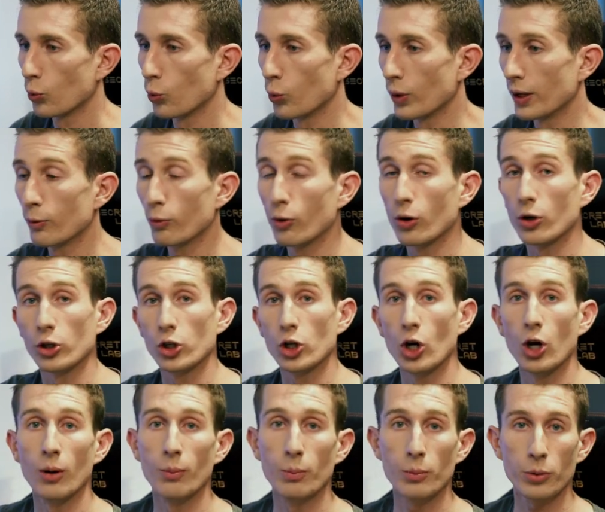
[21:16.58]
We were on
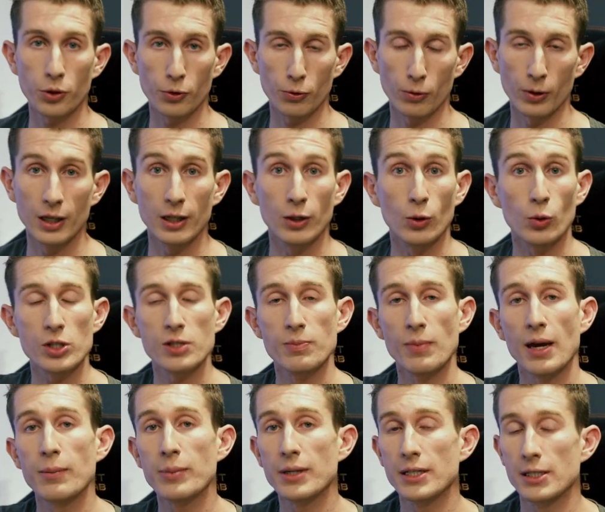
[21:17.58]
COM3, yours
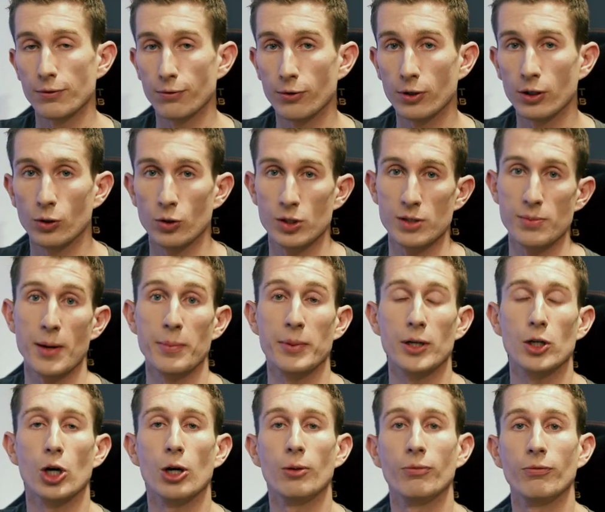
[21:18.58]
may be different, yours may be
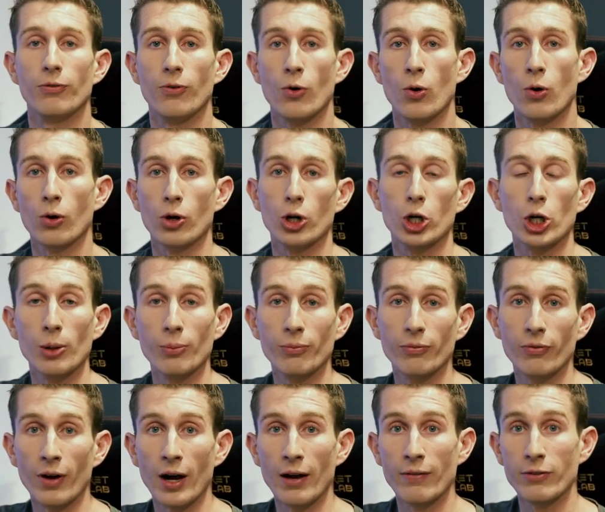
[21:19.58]
COM4 or
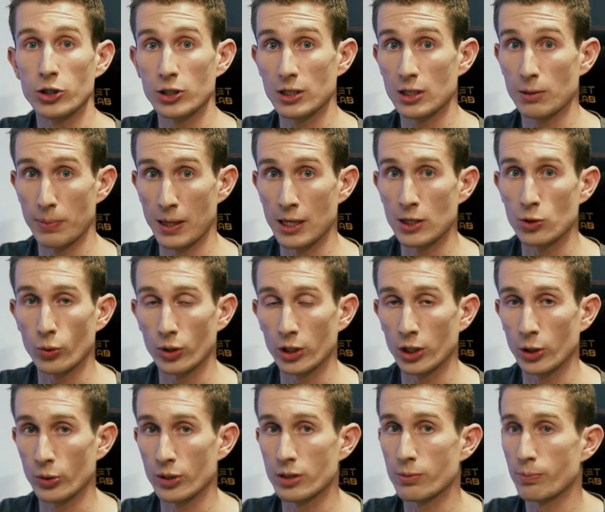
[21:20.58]
COM5, it just depends what
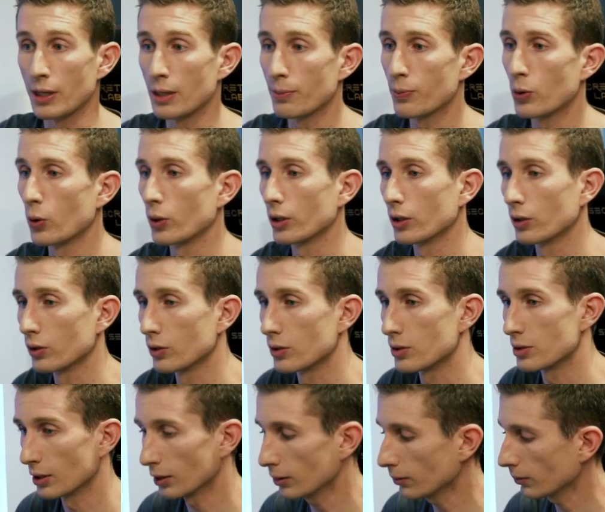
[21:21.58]
USB port you're
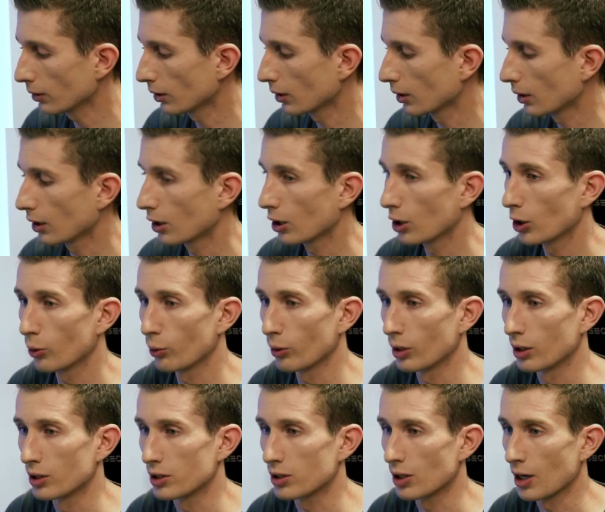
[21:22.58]
using. I'm
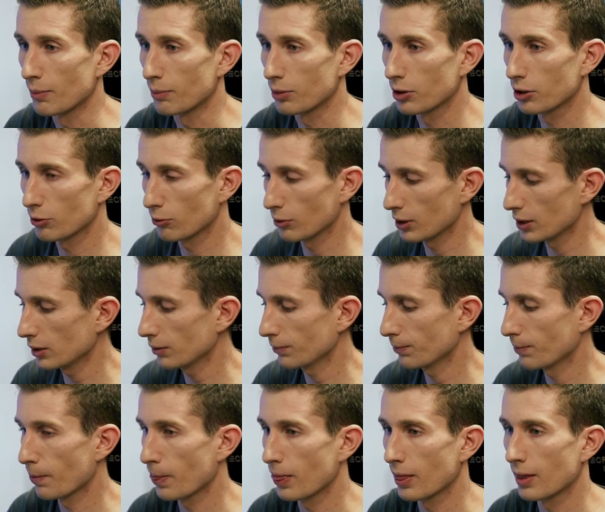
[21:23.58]
gonna type 3,
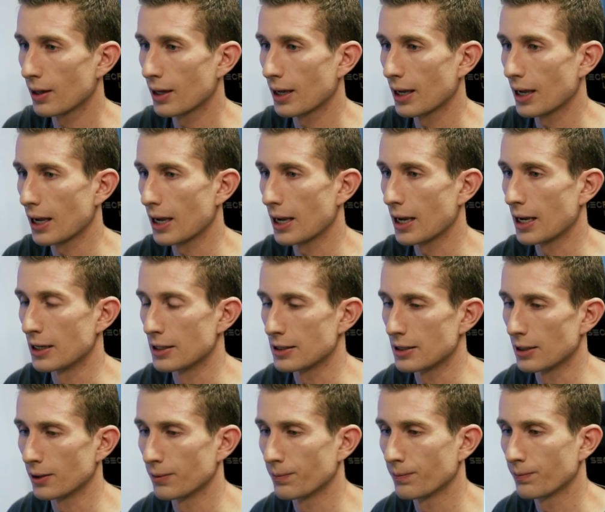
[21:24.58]

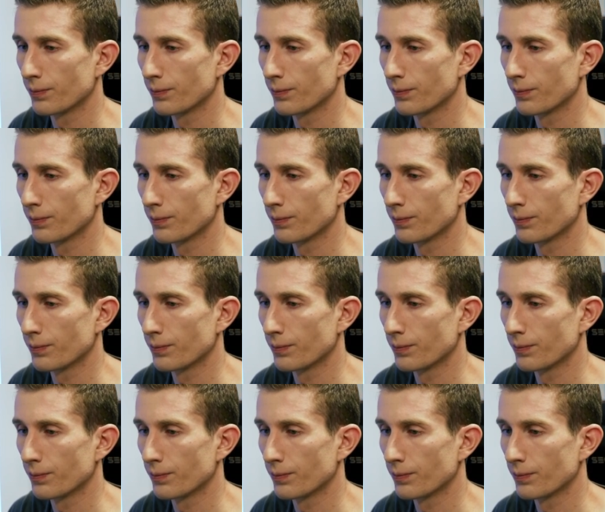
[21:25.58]
enter.